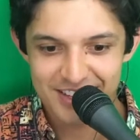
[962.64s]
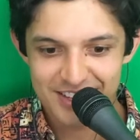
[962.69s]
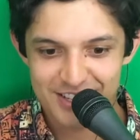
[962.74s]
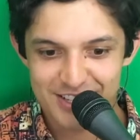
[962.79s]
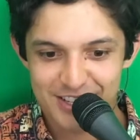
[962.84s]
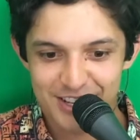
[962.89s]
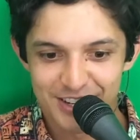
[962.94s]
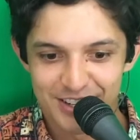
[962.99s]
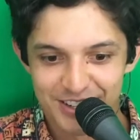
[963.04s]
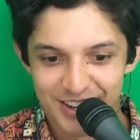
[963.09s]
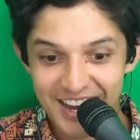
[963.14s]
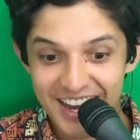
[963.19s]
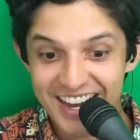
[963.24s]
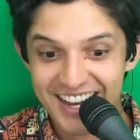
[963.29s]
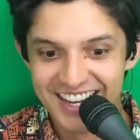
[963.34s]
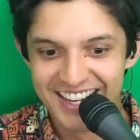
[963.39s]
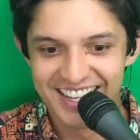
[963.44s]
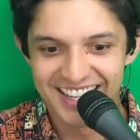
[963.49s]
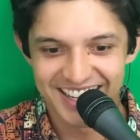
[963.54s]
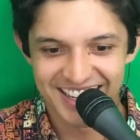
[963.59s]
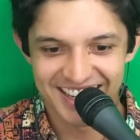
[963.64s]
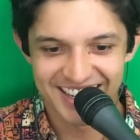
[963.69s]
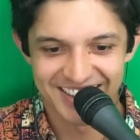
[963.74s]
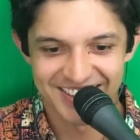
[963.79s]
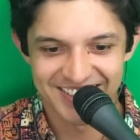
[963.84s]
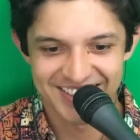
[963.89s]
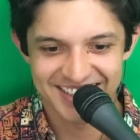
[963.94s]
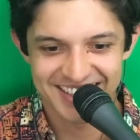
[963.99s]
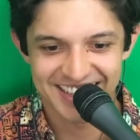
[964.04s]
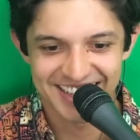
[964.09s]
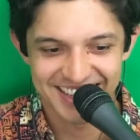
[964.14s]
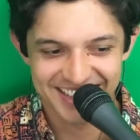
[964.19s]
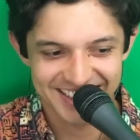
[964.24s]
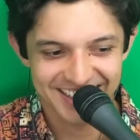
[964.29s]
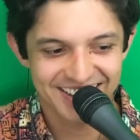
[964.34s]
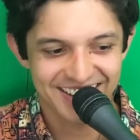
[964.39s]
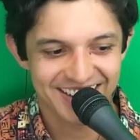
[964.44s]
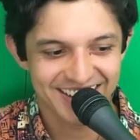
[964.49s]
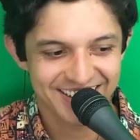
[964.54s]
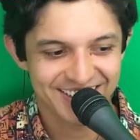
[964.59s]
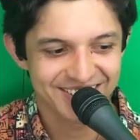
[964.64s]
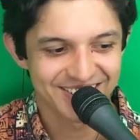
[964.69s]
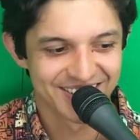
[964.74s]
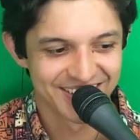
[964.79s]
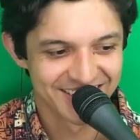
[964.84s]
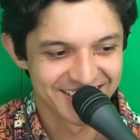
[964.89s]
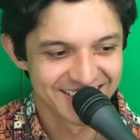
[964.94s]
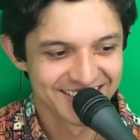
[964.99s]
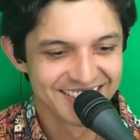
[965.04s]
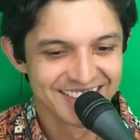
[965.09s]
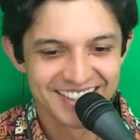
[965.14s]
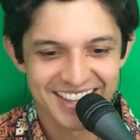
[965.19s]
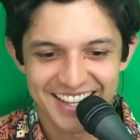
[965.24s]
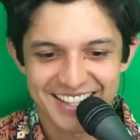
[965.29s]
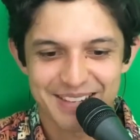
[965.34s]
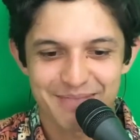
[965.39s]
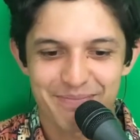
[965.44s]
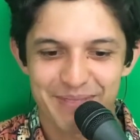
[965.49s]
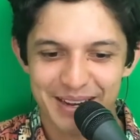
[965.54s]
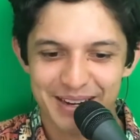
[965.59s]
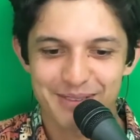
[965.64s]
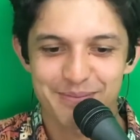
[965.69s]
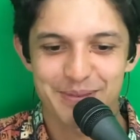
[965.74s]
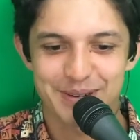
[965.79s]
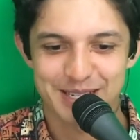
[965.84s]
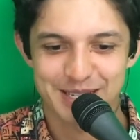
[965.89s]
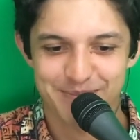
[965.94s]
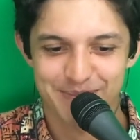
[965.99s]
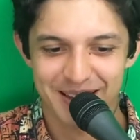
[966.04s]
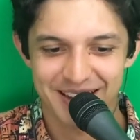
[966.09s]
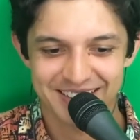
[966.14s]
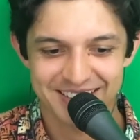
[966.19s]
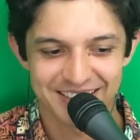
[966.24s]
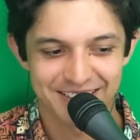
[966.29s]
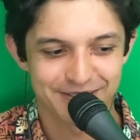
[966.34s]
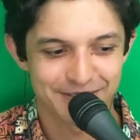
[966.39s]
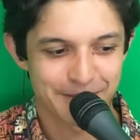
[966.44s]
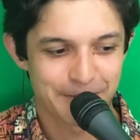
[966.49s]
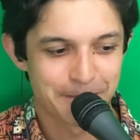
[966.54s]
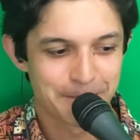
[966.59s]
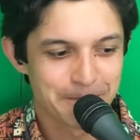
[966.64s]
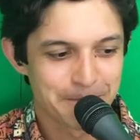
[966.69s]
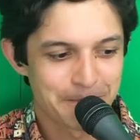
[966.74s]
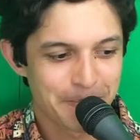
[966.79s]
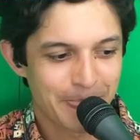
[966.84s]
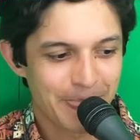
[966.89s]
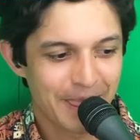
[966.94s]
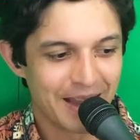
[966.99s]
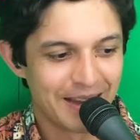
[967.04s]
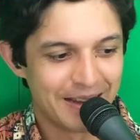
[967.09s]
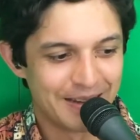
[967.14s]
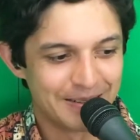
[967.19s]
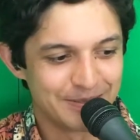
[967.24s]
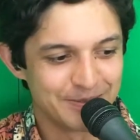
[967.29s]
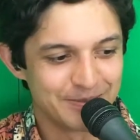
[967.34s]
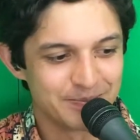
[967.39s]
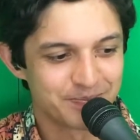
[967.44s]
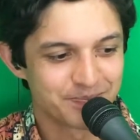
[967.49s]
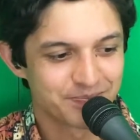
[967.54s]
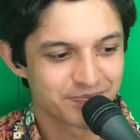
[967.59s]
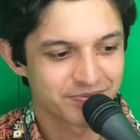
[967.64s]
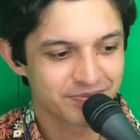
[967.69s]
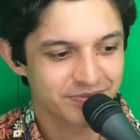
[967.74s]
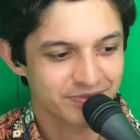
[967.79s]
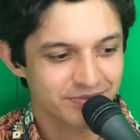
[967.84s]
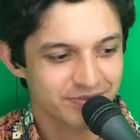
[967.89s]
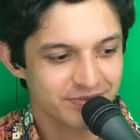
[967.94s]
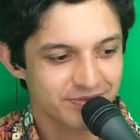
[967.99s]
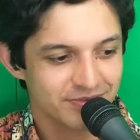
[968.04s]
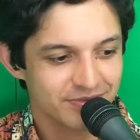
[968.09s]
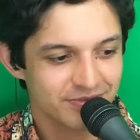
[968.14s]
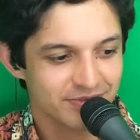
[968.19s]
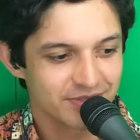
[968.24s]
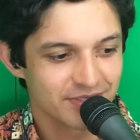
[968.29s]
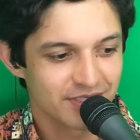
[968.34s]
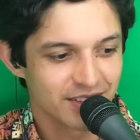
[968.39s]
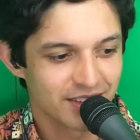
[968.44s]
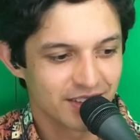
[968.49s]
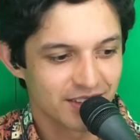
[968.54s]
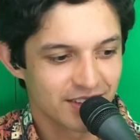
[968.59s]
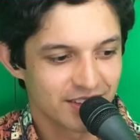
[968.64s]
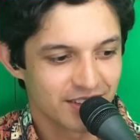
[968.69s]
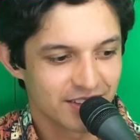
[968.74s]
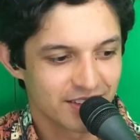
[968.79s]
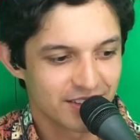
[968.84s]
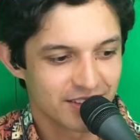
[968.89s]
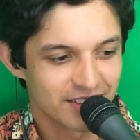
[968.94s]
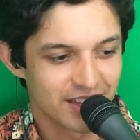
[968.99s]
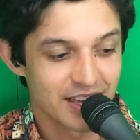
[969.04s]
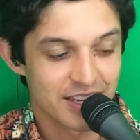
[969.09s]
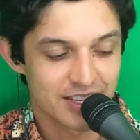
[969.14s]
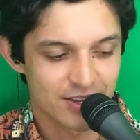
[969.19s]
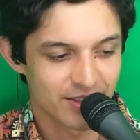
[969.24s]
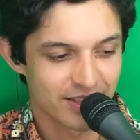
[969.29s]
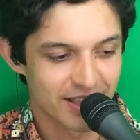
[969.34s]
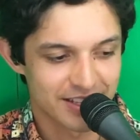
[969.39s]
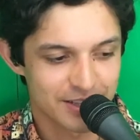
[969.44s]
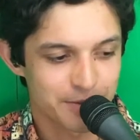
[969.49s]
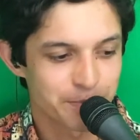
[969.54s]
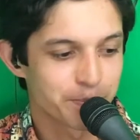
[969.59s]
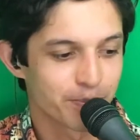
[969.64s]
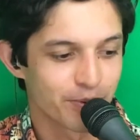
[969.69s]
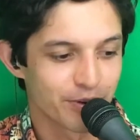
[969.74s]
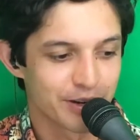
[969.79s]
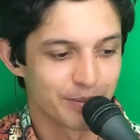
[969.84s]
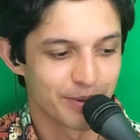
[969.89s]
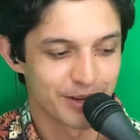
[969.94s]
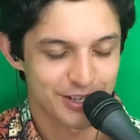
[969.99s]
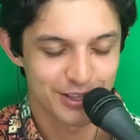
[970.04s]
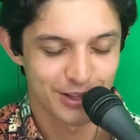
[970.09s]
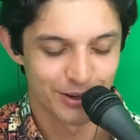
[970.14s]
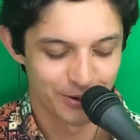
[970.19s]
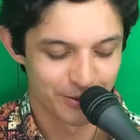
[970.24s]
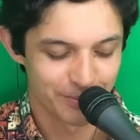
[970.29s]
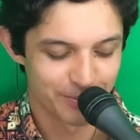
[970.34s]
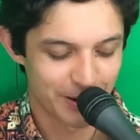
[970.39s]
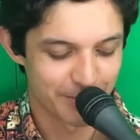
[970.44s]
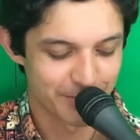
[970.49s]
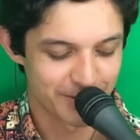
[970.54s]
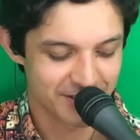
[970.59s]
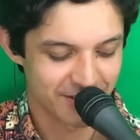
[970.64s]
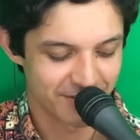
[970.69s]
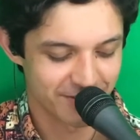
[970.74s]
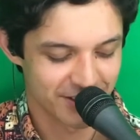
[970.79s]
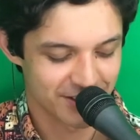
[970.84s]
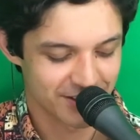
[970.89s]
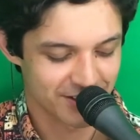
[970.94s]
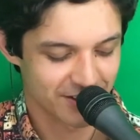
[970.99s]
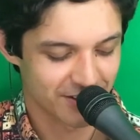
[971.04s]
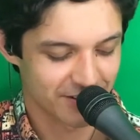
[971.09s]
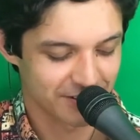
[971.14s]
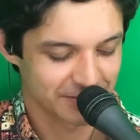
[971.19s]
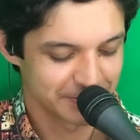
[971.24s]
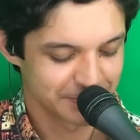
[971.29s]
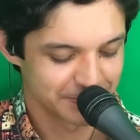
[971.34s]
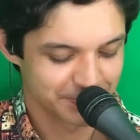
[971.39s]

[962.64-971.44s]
So I was like, all right, cool. That's a better perspective. Um, yeah, so that's pretty much the whole premise of this song.